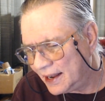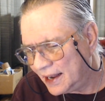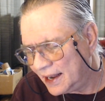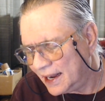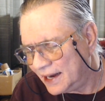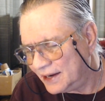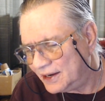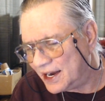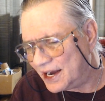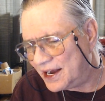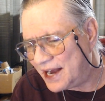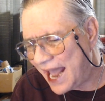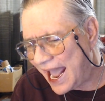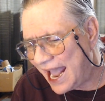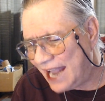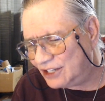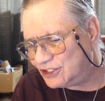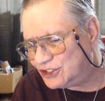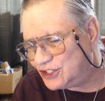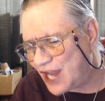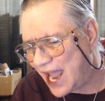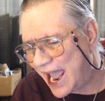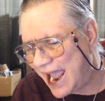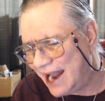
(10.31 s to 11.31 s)
today's
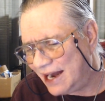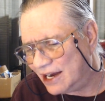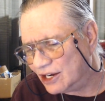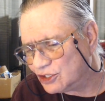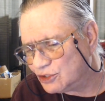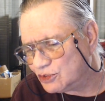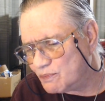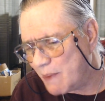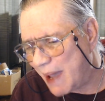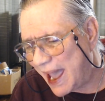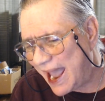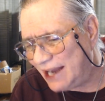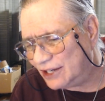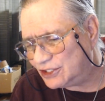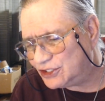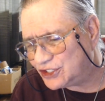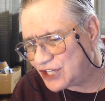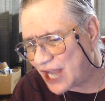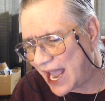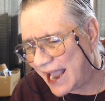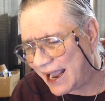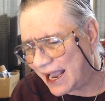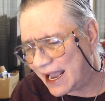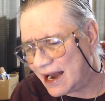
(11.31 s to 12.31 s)
date is May
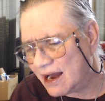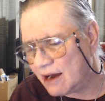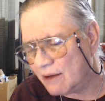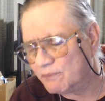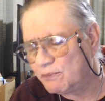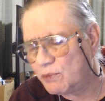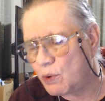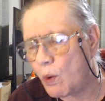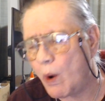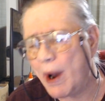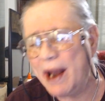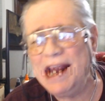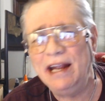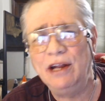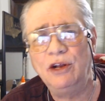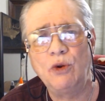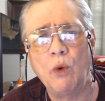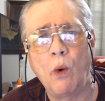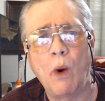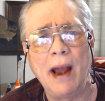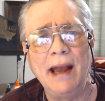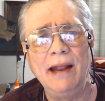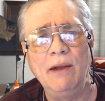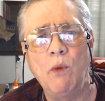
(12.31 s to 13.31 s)
2nd of
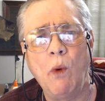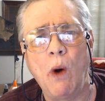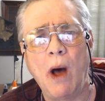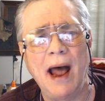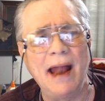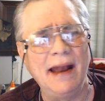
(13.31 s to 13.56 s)
2021.